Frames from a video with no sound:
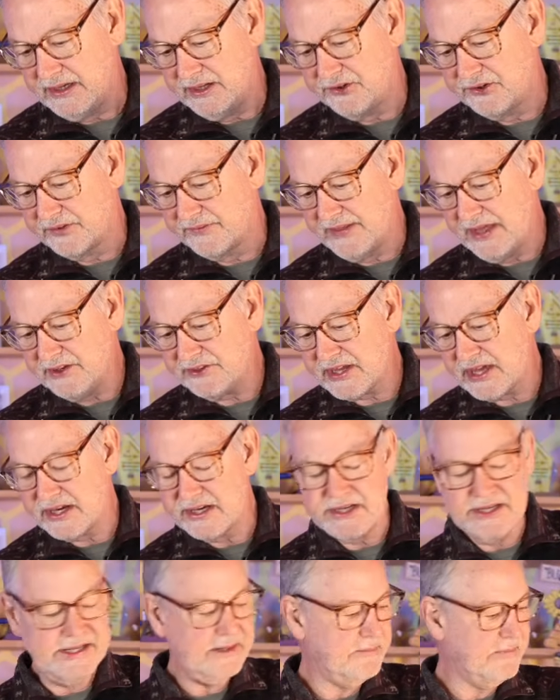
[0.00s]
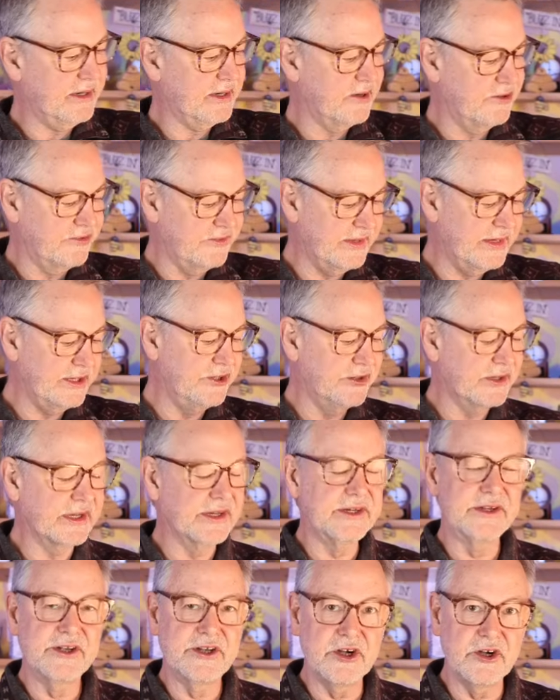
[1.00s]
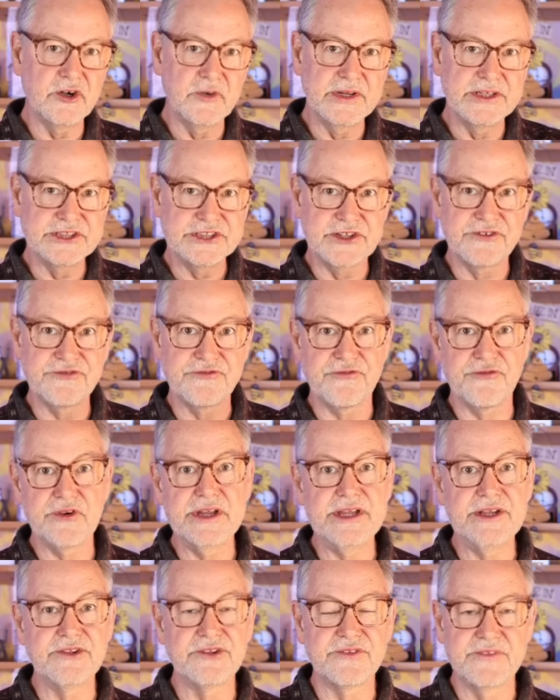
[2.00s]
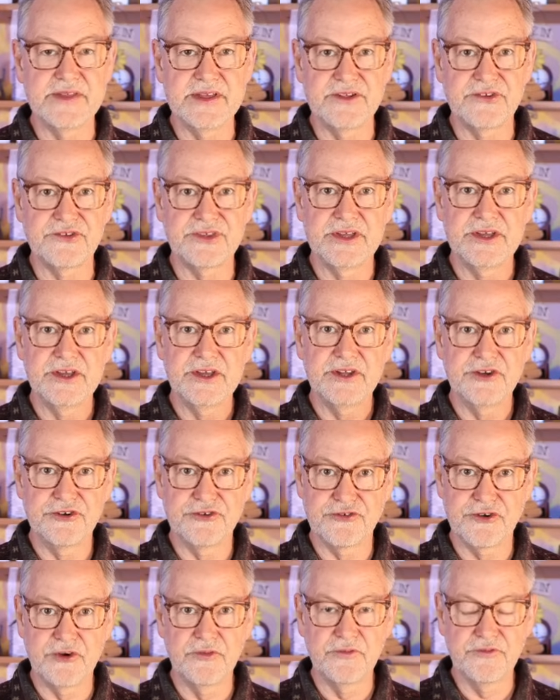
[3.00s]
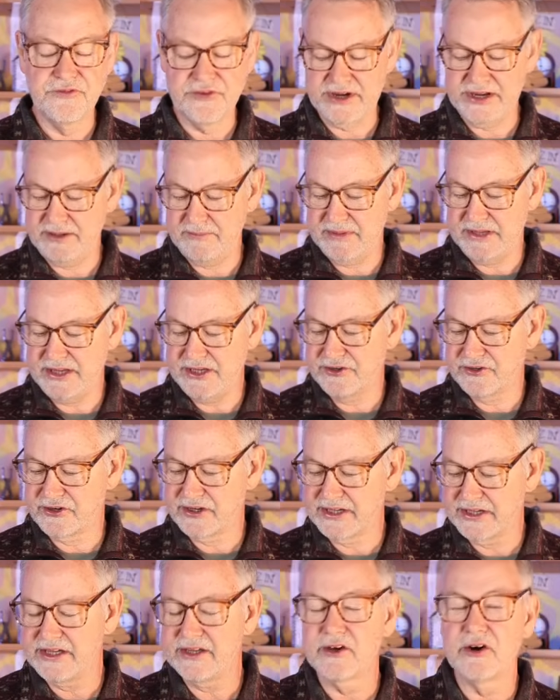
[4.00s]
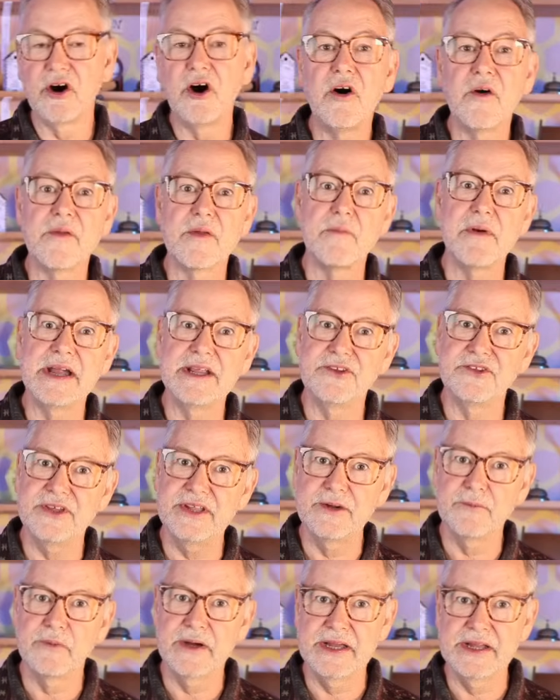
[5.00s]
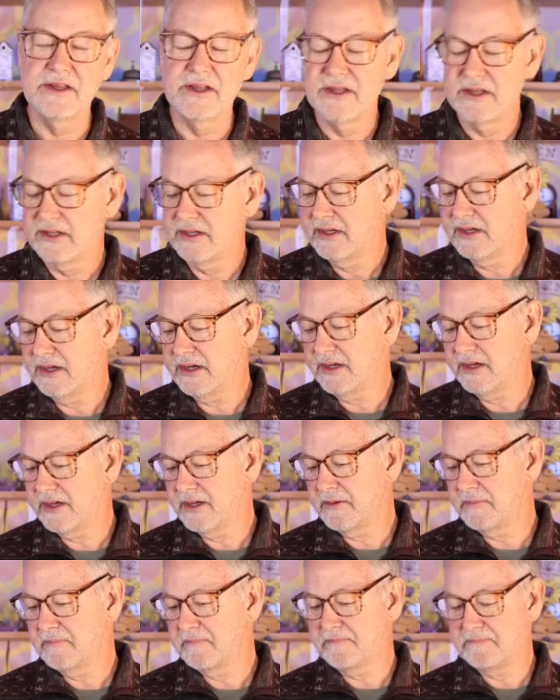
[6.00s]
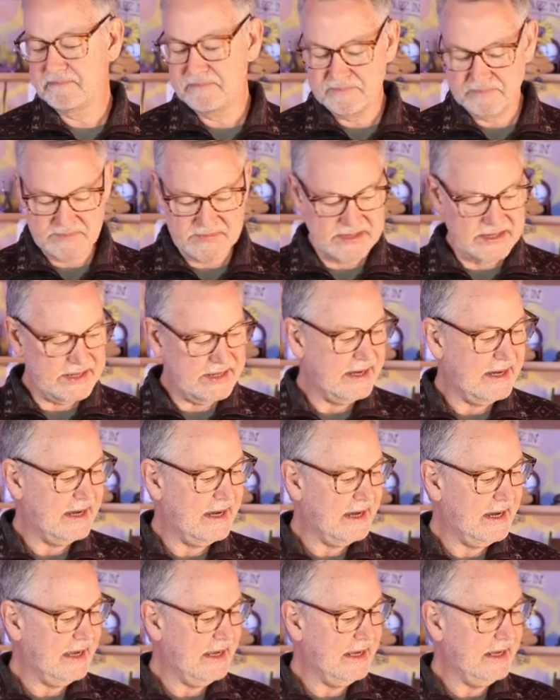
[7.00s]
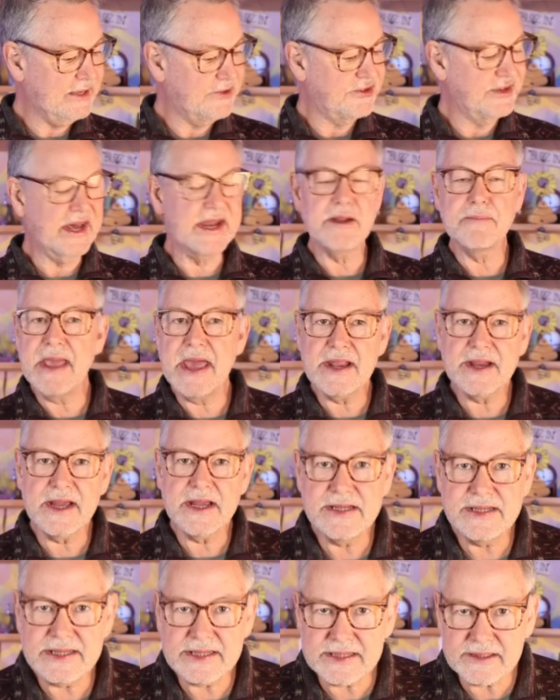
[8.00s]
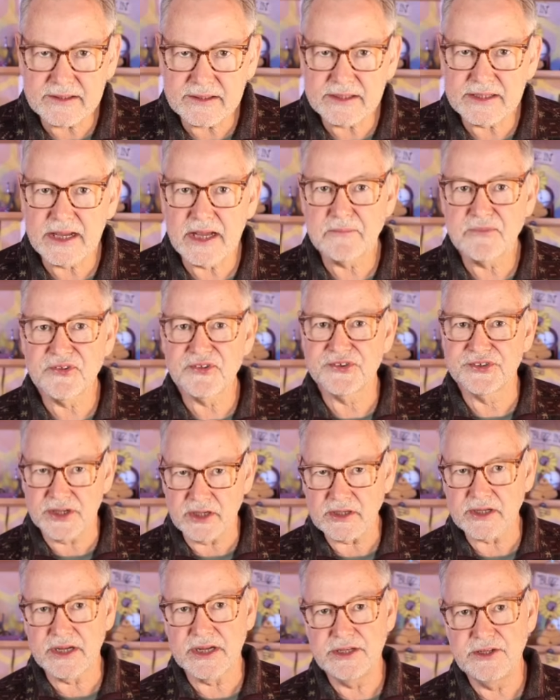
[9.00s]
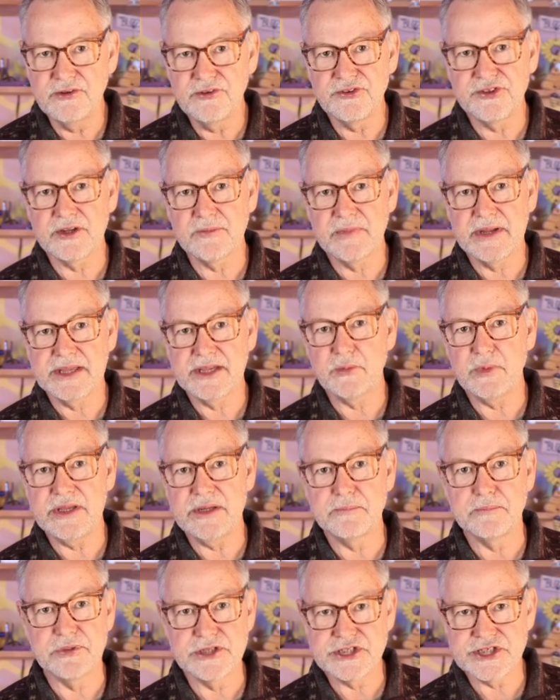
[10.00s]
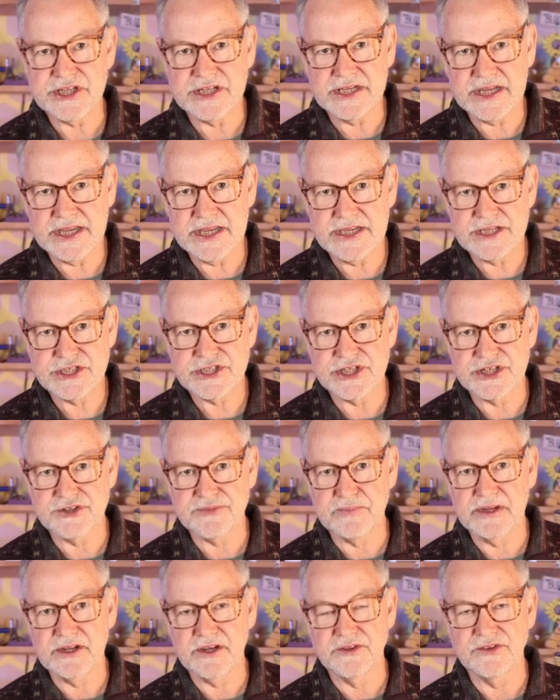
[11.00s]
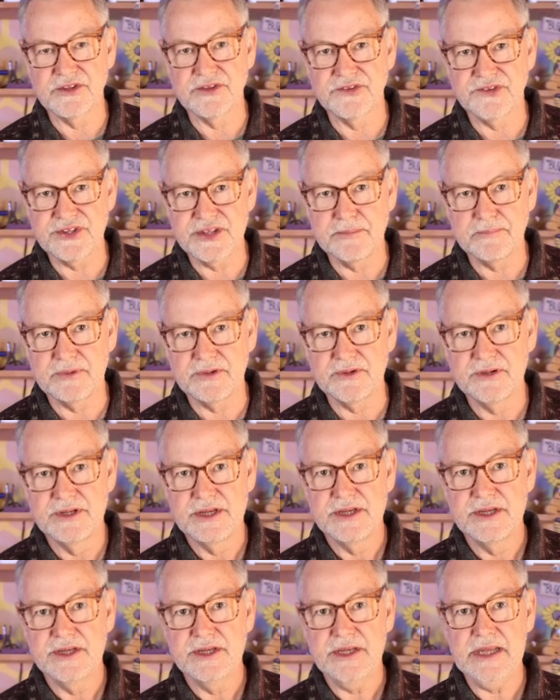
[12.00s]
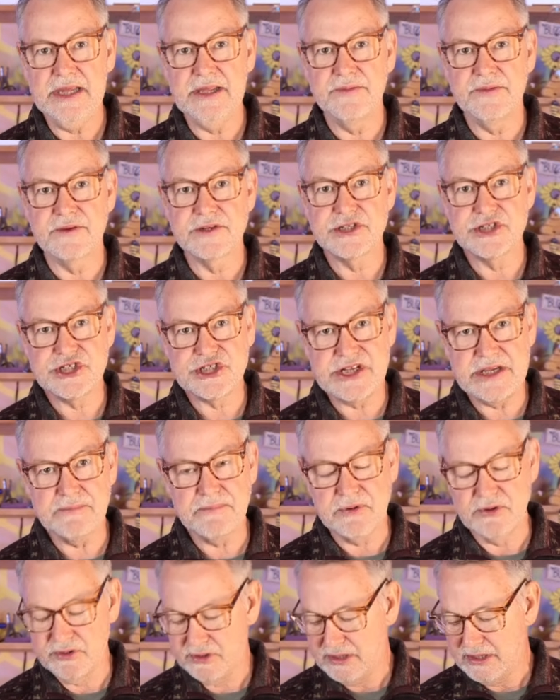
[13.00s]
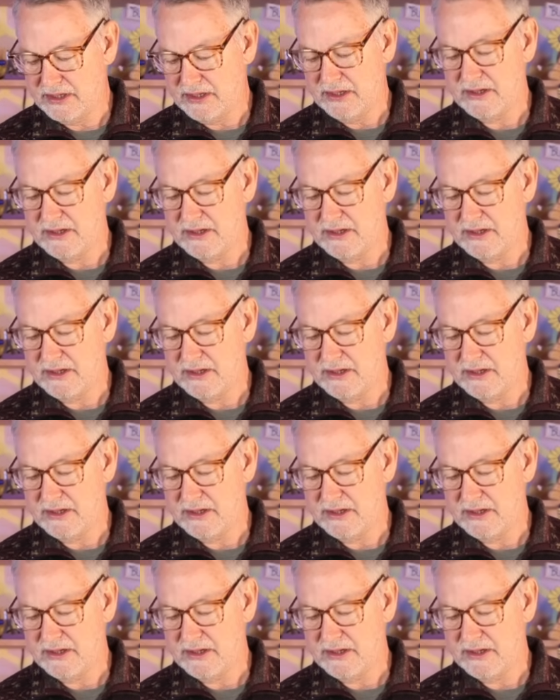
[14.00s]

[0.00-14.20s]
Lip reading: And so that's kind of neat because then you can go and just freeze this drone frame and you're going to kill all the mites anyway. It's not a bad idea. I'm stuck on using my queen pushing cage just because it's simple and they're cheaper.